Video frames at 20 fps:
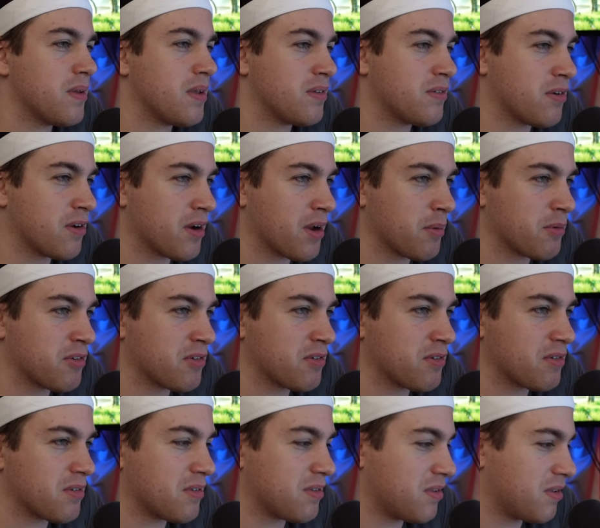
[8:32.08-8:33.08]
Sorry, I
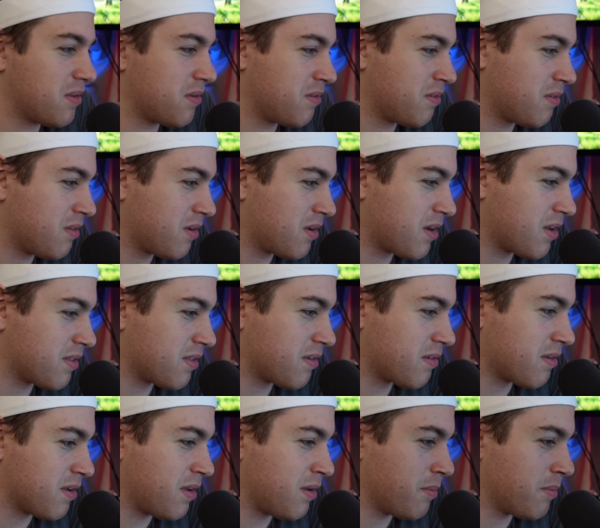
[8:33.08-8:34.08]
was looking at
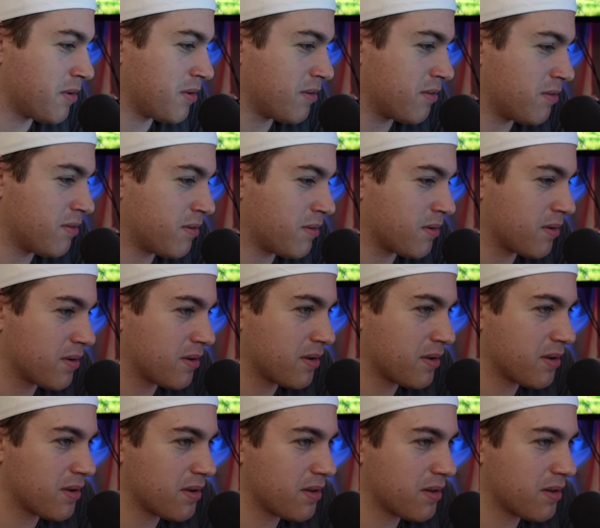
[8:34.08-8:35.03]
this image. Hold on.